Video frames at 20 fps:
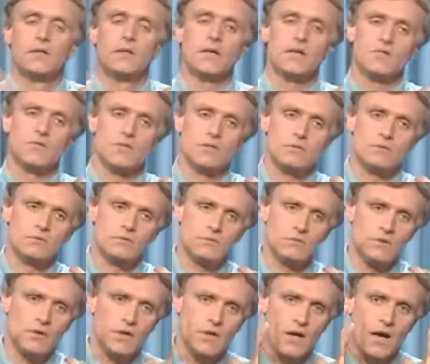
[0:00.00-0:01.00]
Is it
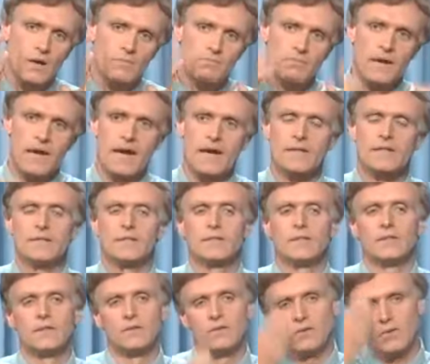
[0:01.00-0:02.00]
compact?
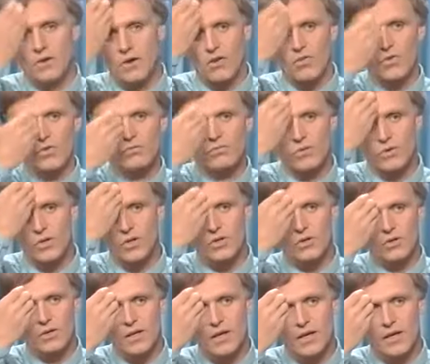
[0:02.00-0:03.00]
Are there
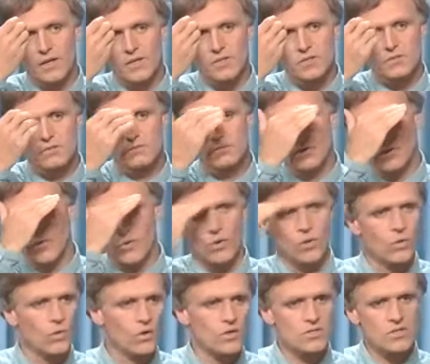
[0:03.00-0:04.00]
vertical lines? Are there
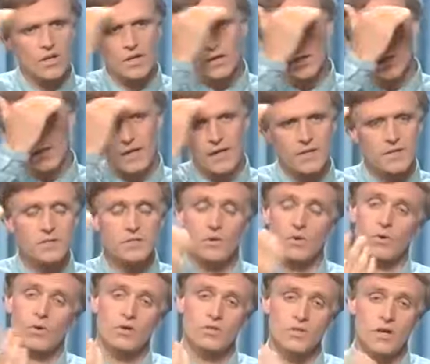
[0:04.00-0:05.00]
horizontal lines? The
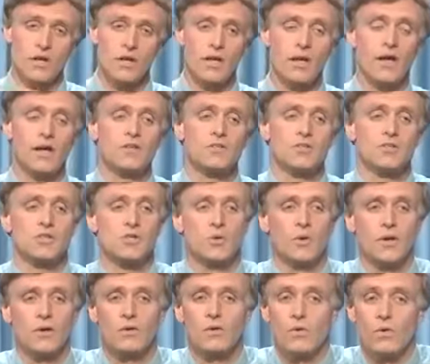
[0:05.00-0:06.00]
horizontal lines are
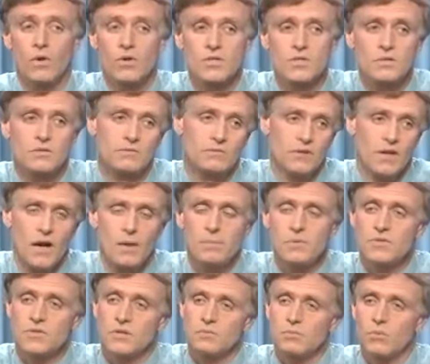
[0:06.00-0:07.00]
showing, of course, the
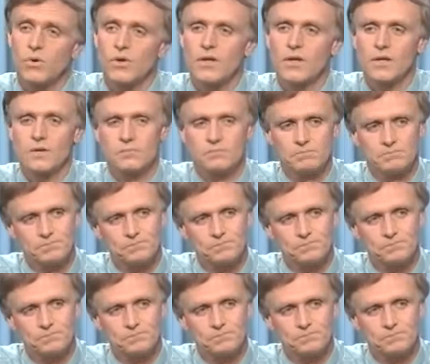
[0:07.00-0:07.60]
opposite, more yin.